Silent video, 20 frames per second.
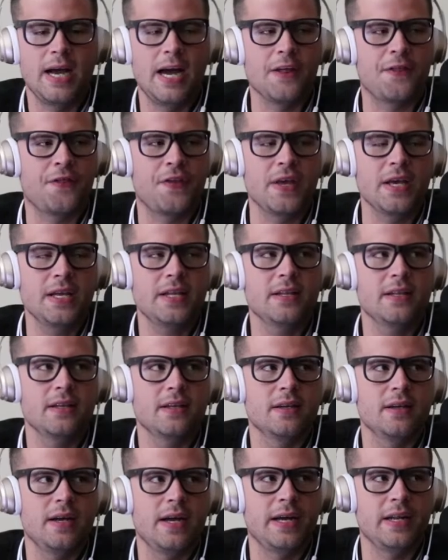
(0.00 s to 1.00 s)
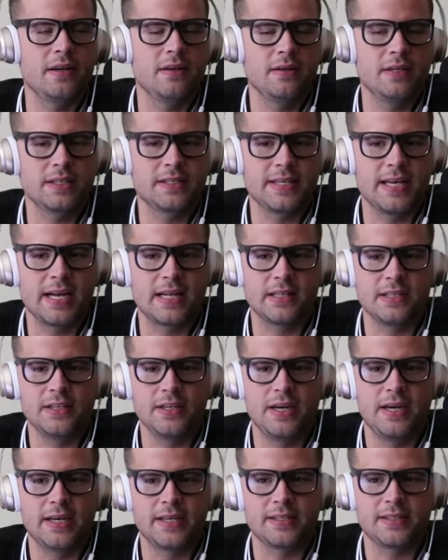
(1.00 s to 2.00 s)
I think I don't exactly
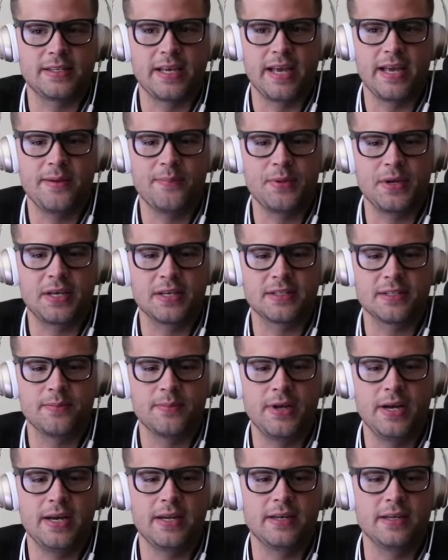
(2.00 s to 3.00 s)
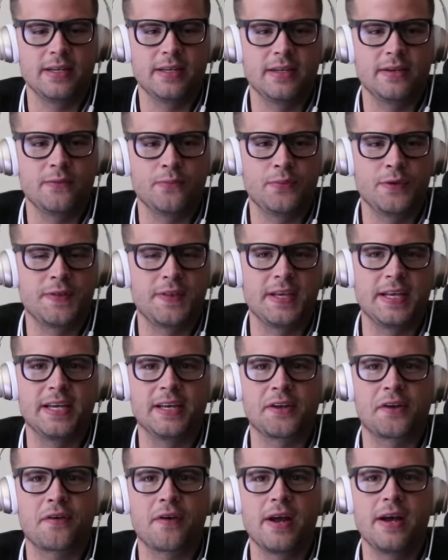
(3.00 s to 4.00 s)
know how to say it because I'm not with the
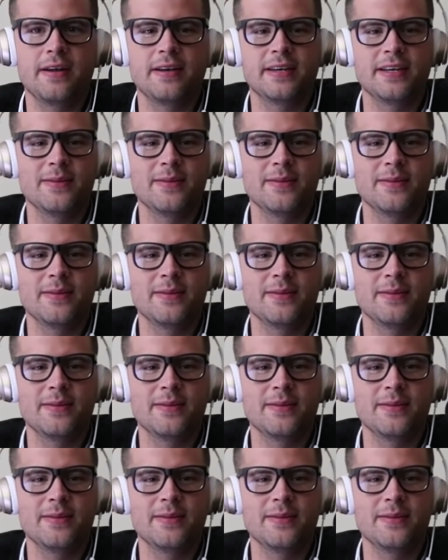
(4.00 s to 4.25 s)
in crowd